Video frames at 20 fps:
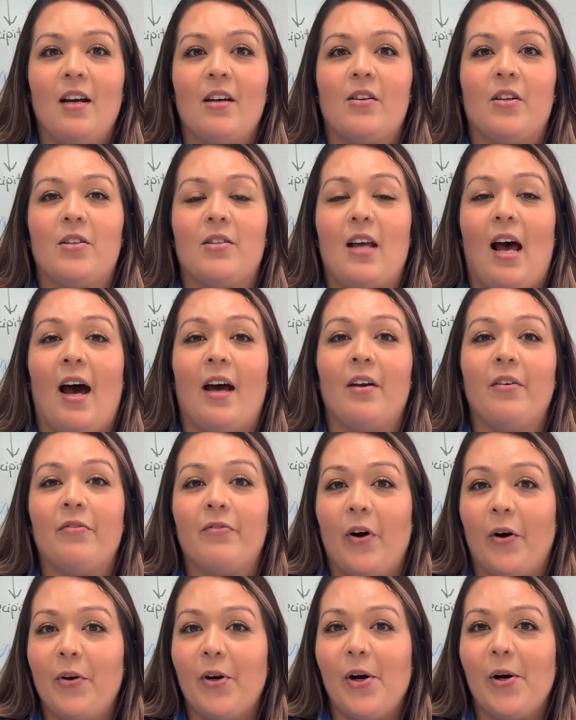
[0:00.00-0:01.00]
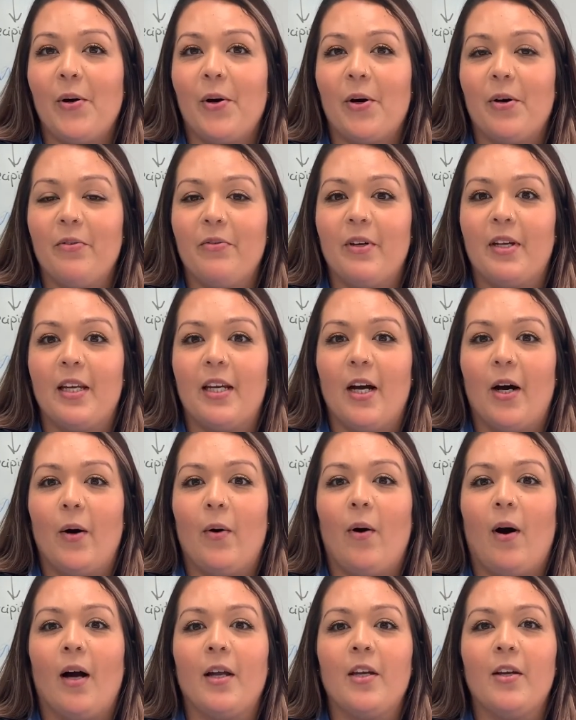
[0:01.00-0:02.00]
Just add a photo or
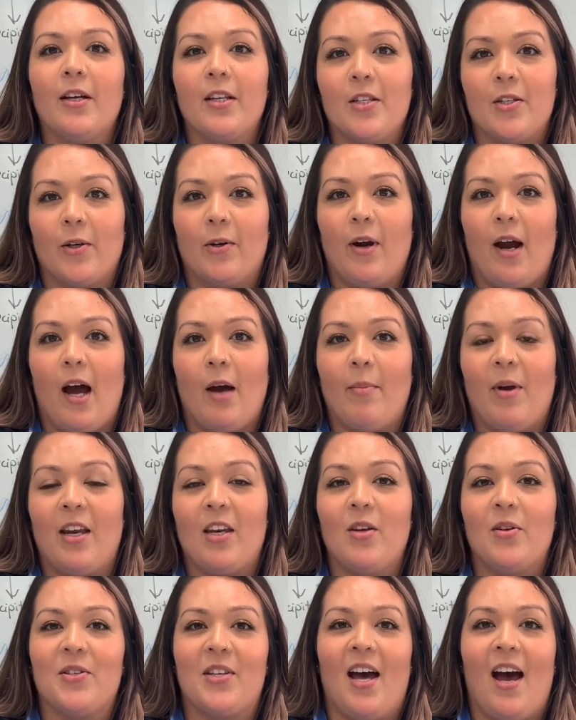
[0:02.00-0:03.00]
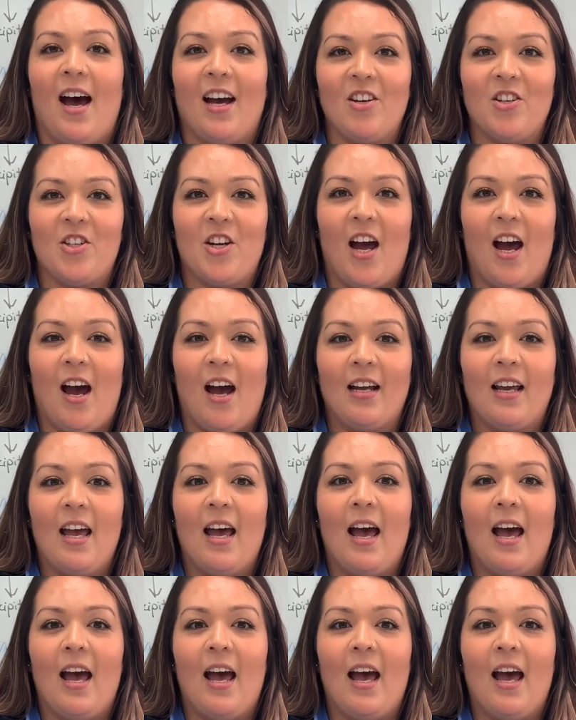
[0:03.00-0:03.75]
video on your Instagram and use the hashtag